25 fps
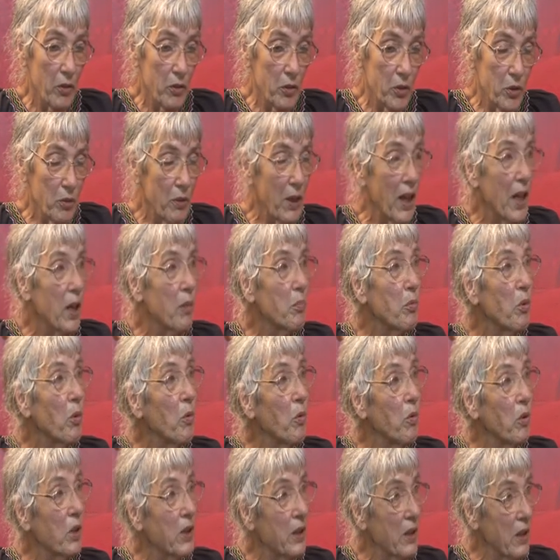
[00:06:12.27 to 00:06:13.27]
to help
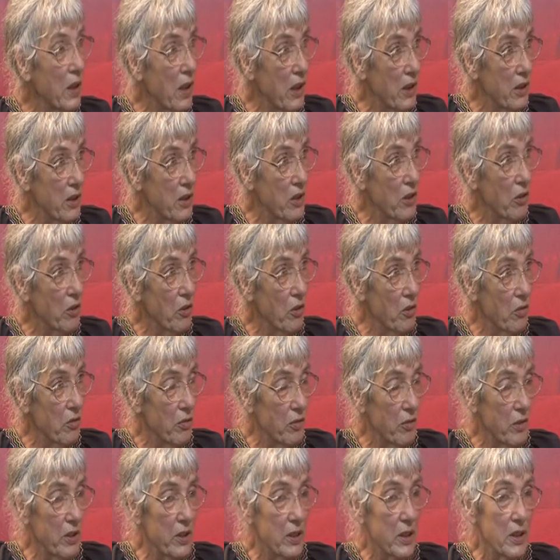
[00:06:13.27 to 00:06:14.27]
organize the
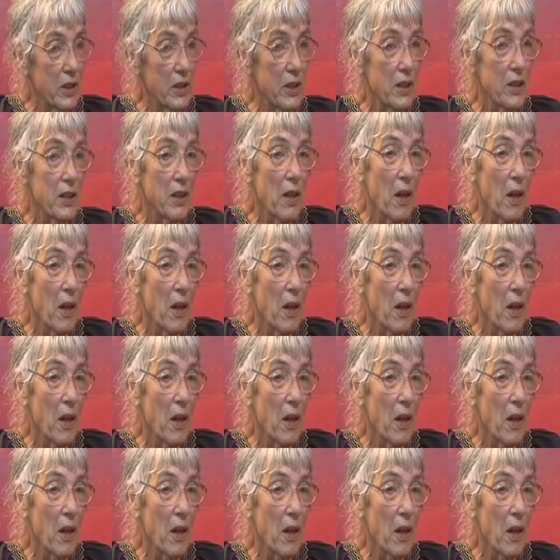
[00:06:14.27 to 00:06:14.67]
conference.